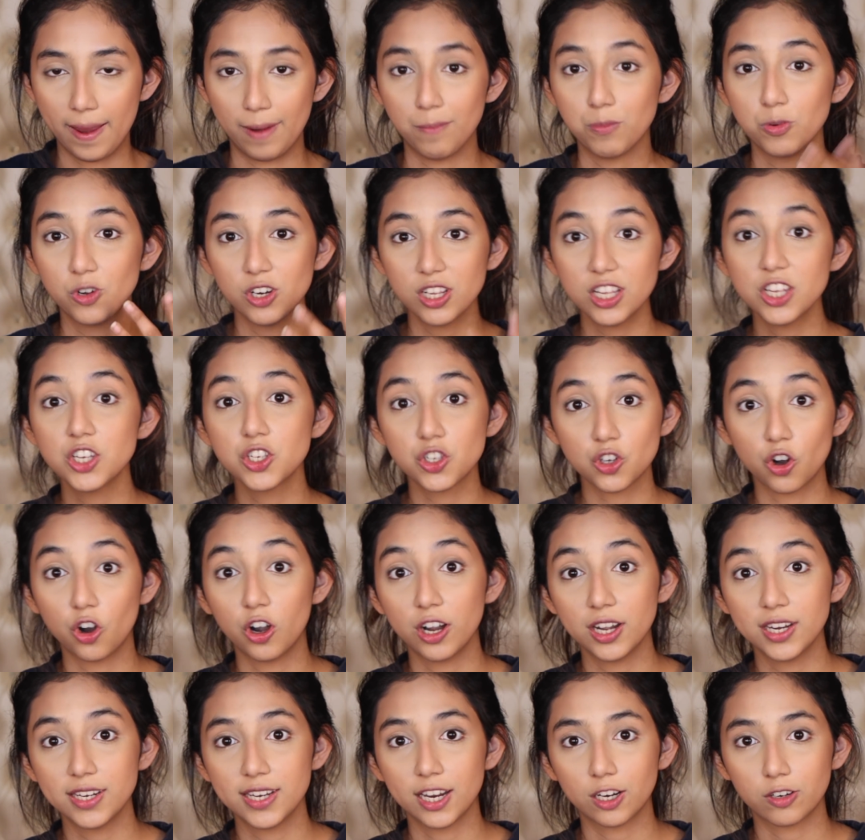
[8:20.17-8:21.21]
I'm really
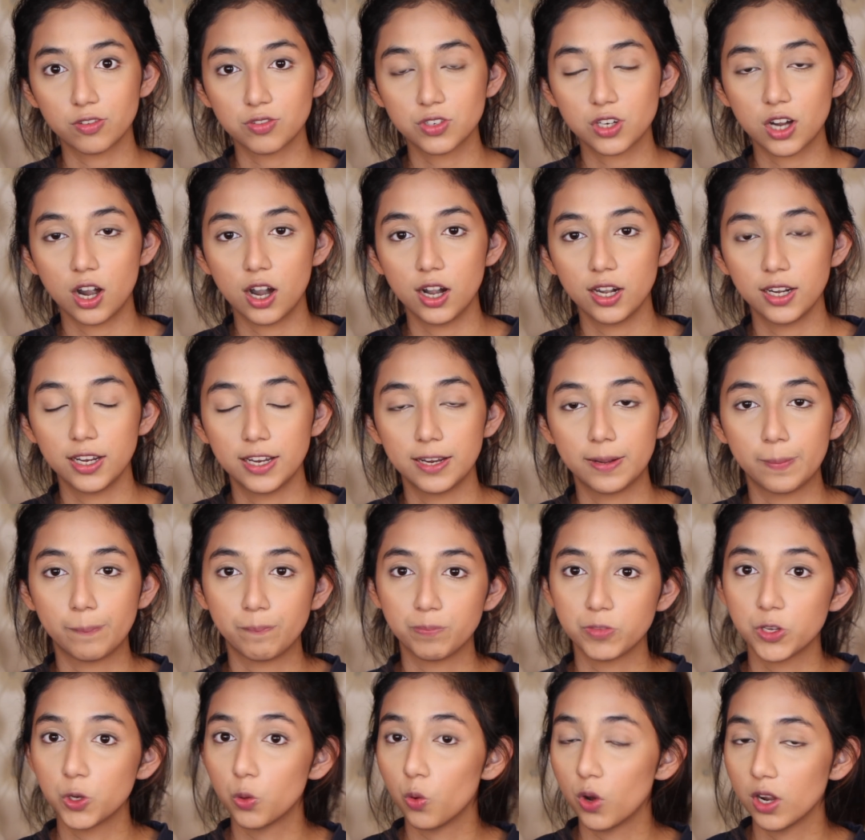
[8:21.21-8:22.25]
sorry, Deck of Scarlet.
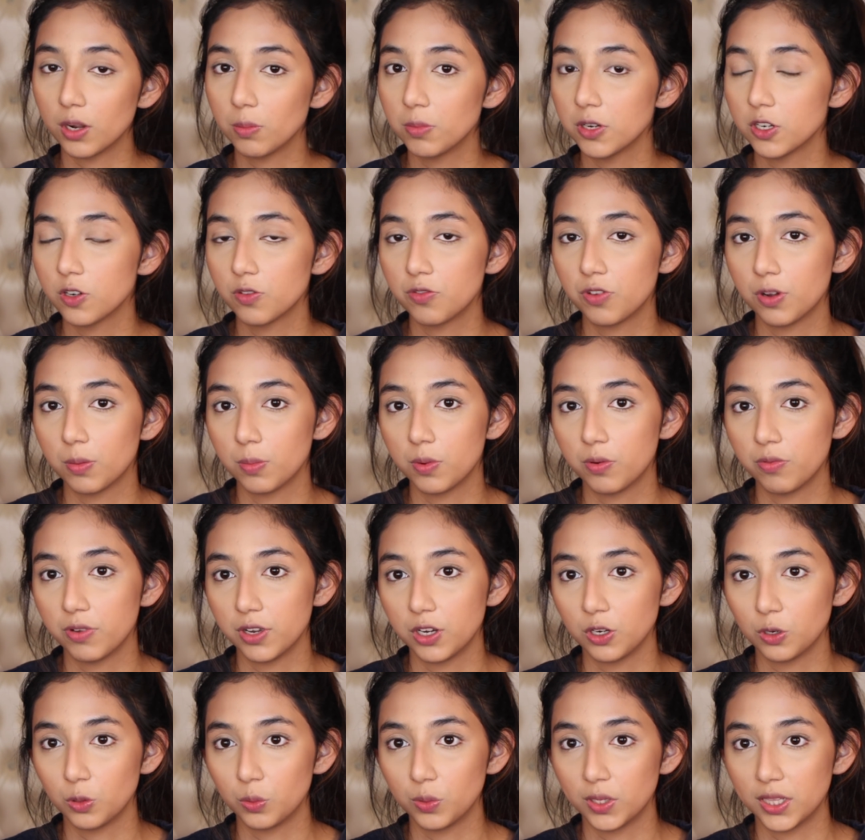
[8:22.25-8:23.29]
You wanted me to film a
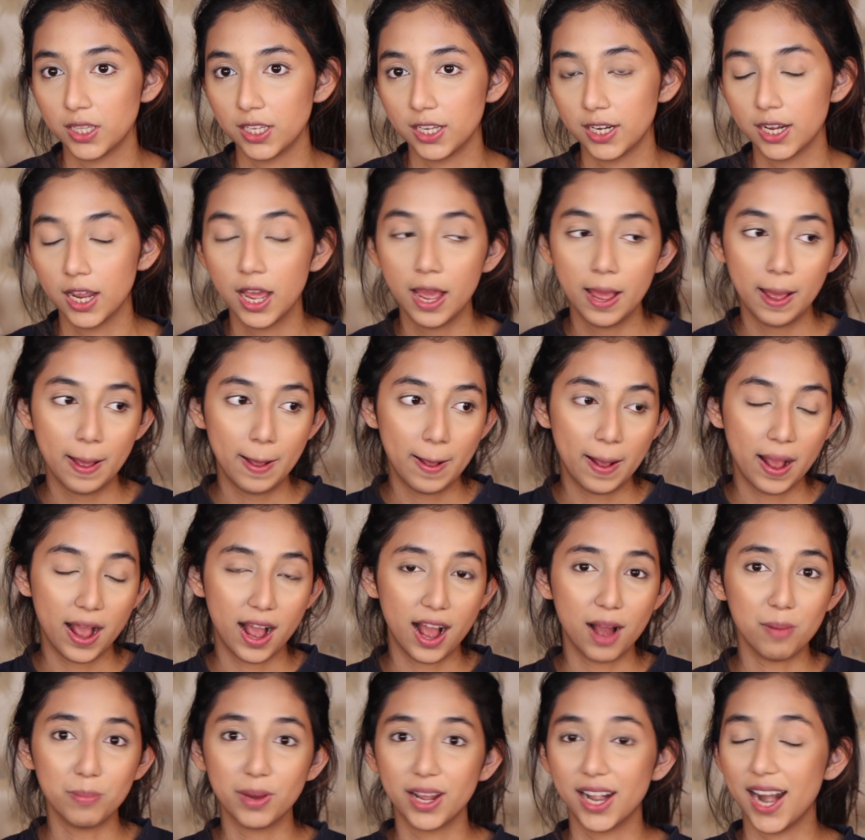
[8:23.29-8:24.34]
video with it,
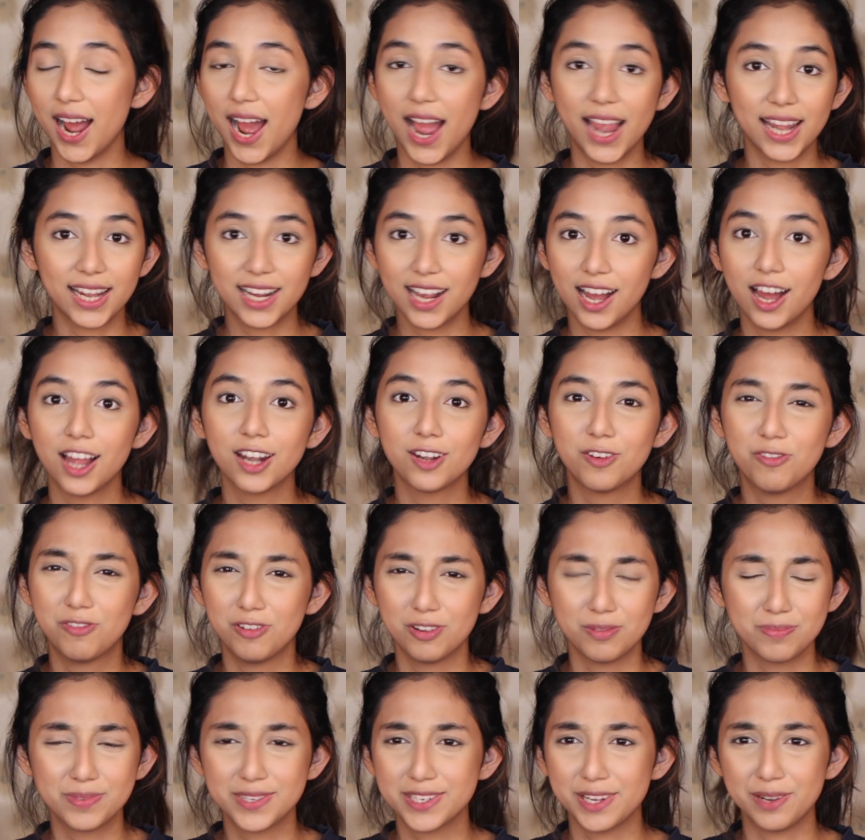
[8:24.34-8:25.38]
but I can't
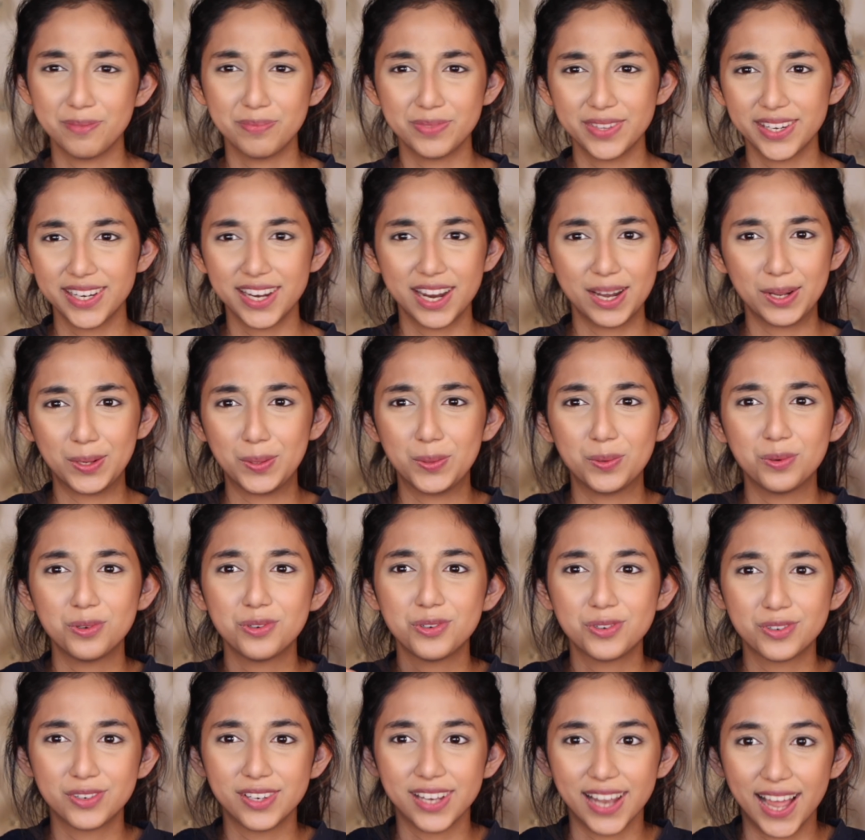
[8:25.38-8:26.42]
film something I
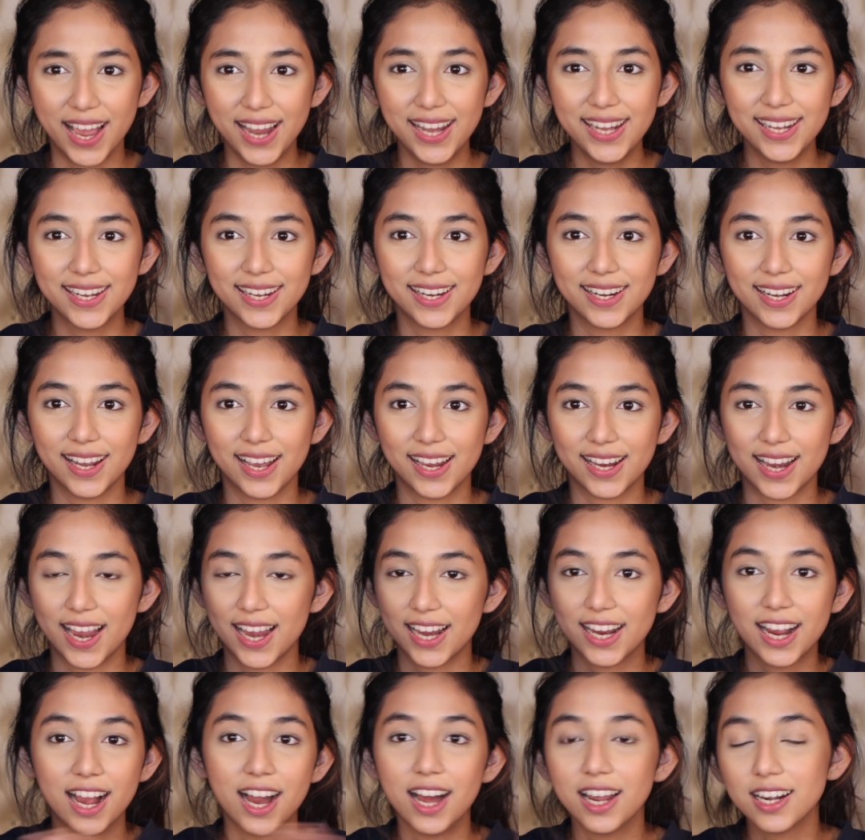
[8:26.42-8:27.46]
don't like. Like,
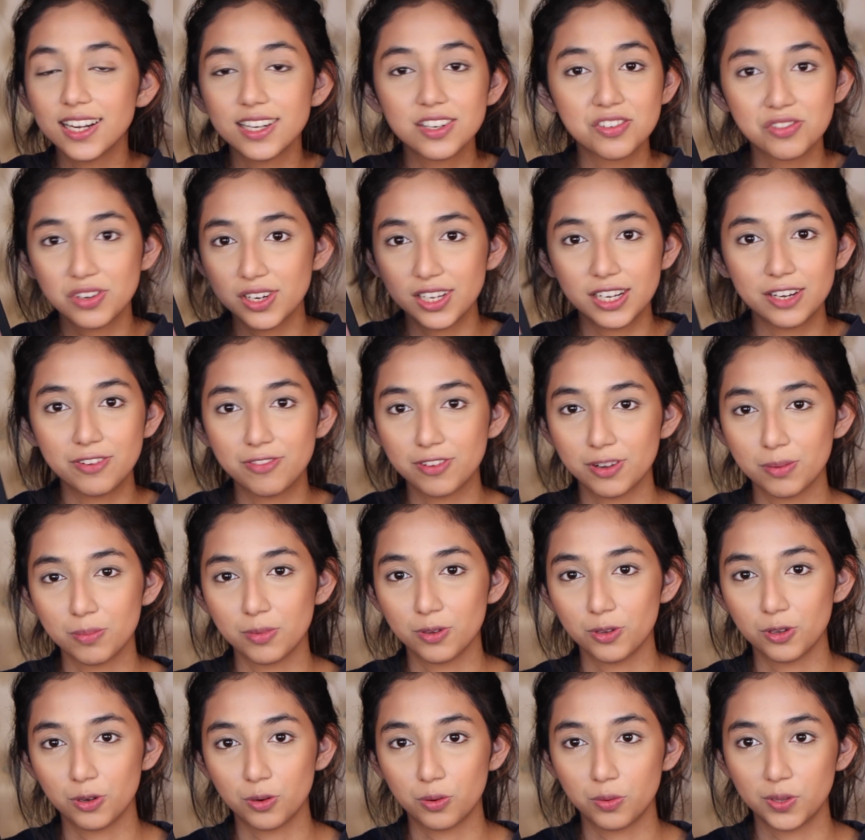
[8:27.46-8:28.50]
I can't really
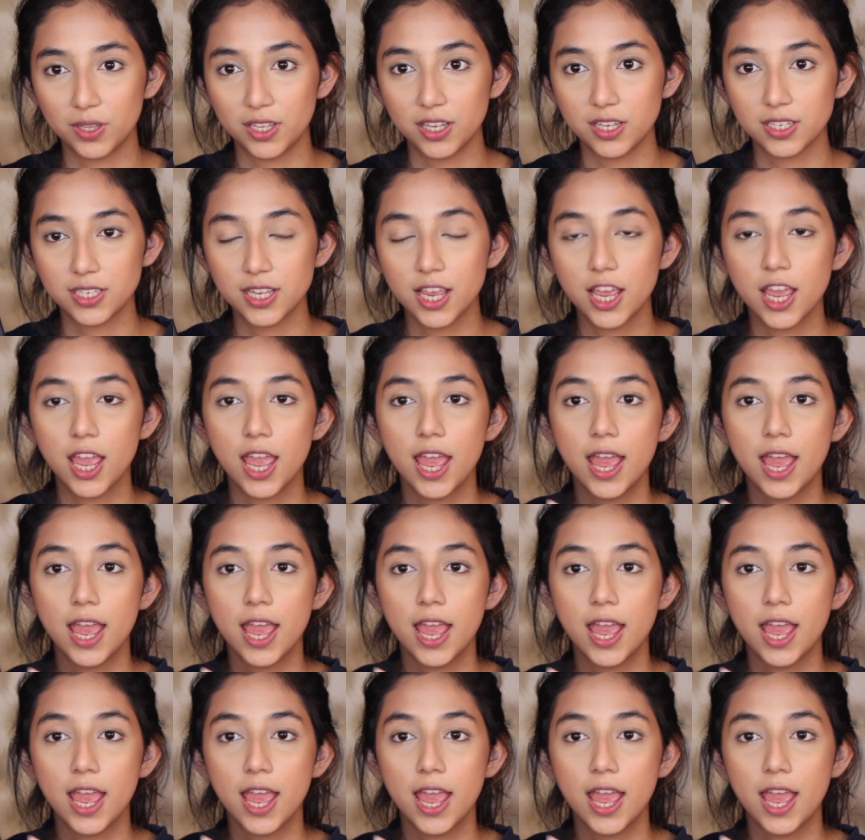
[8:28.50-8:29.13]
film a look with this.